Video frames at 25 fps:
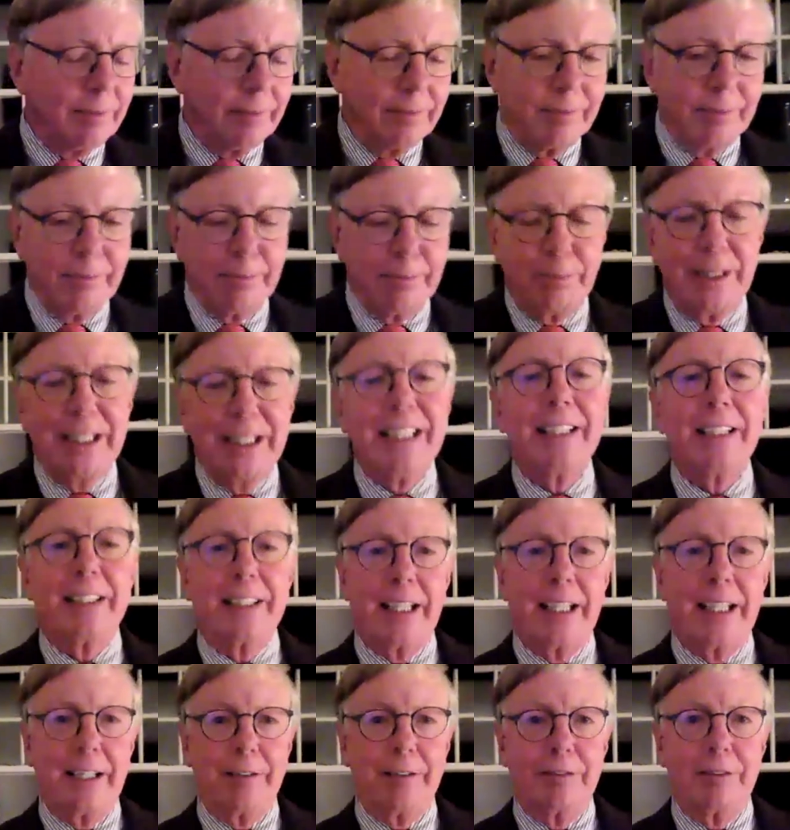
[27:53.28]
beating
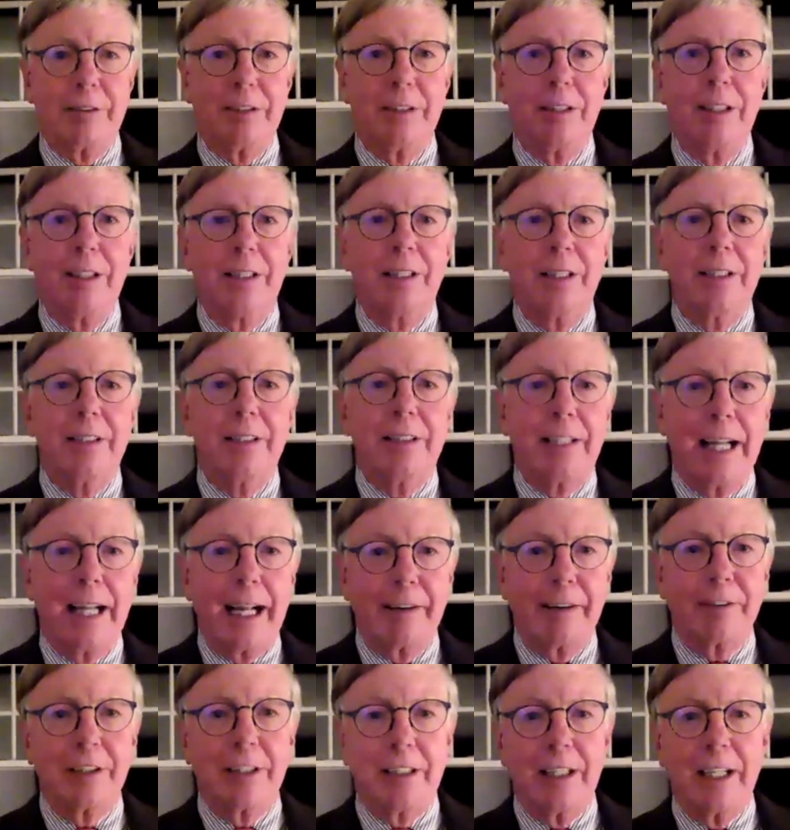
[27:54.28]
down day
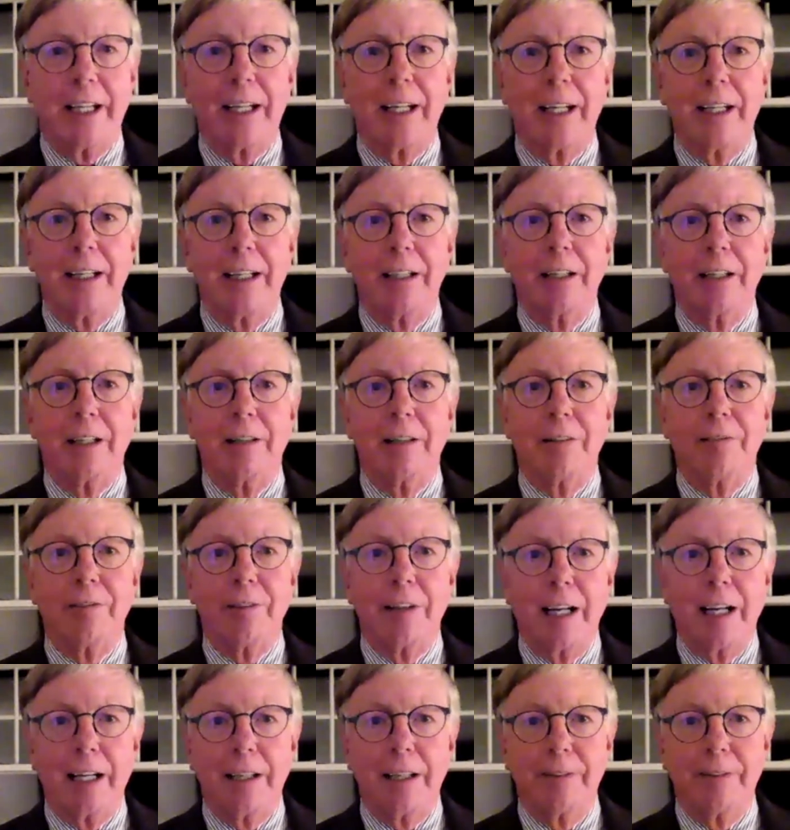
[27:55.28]
after day of
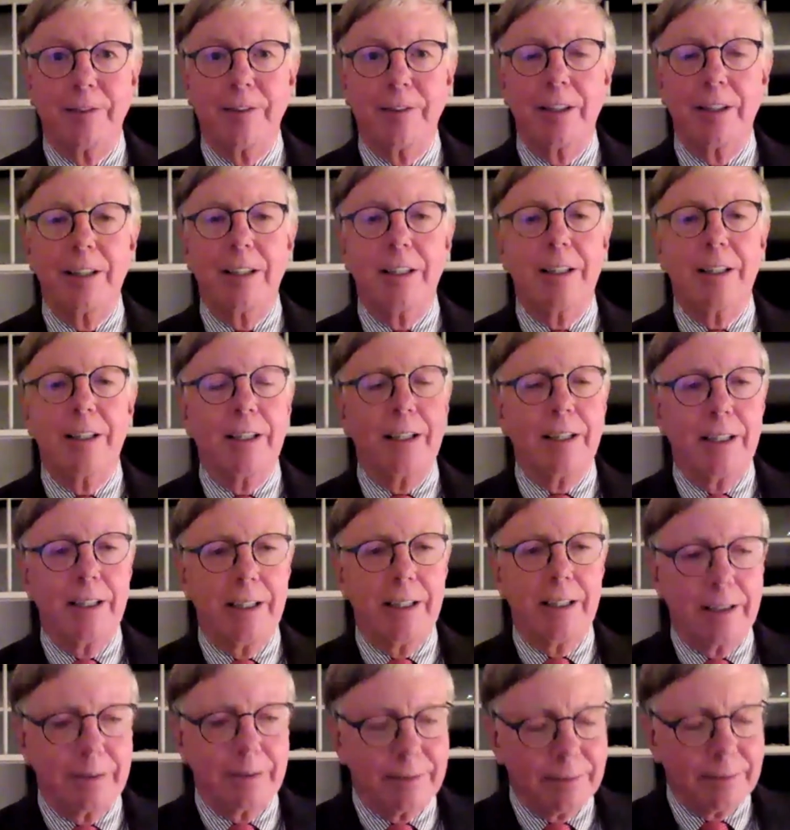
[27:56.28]
life
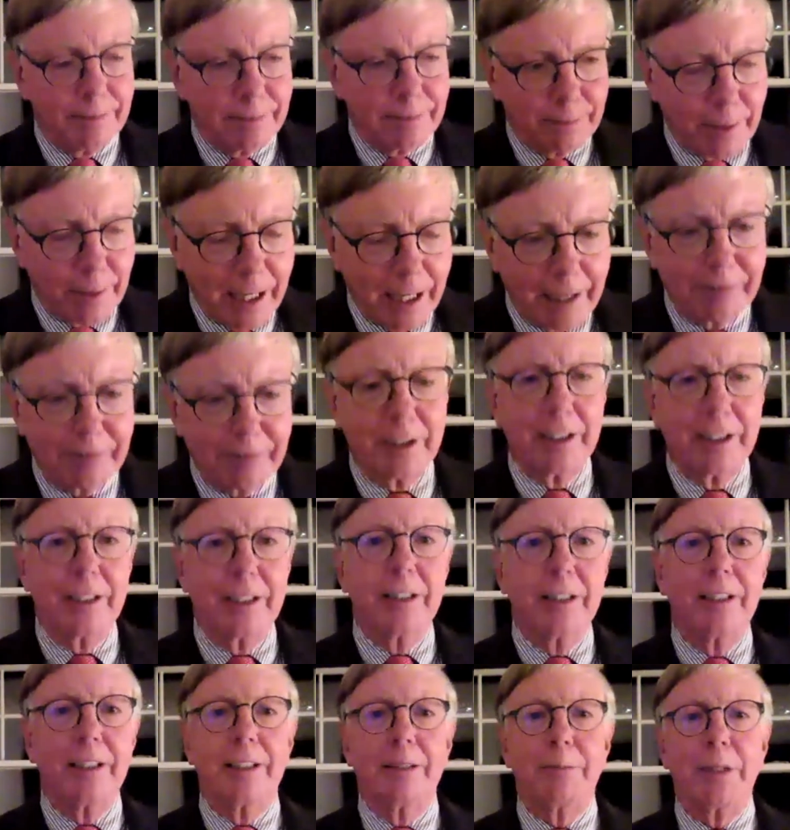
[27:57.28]
in poverty
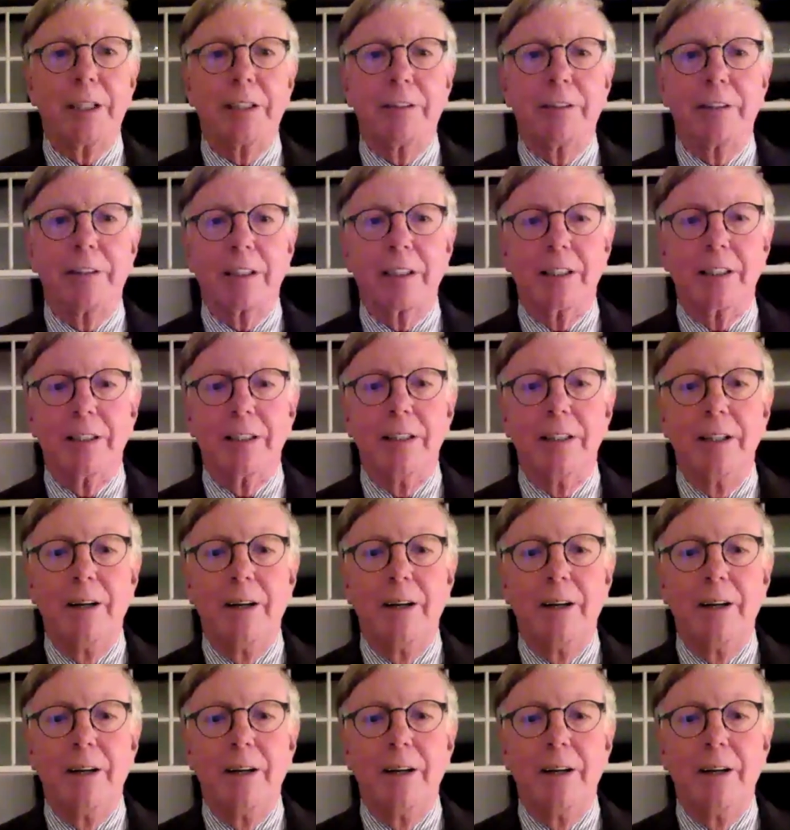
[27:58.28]
in America,